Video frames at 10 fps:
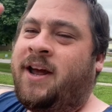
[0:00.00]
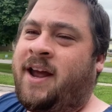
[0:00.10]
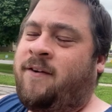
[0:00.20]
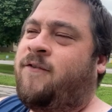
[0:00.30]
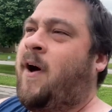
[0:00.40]

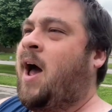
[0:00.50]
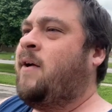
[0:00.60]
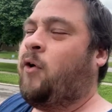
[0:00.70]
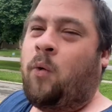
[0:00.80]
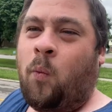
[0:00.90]
and five
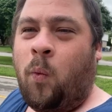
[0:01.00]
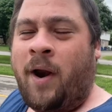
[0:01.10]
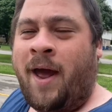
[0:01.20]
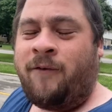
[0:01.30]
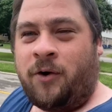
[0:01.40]
or
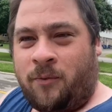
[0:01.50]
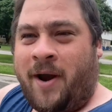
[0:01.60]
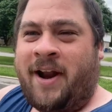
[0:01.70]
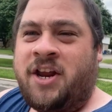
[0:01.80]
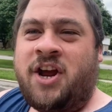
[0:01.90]
whatever
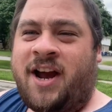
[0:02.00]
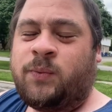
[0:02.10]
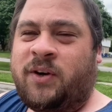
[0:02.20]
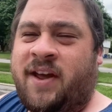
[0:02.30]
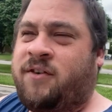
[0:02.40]
rating you guys
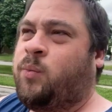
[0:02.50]
would give it?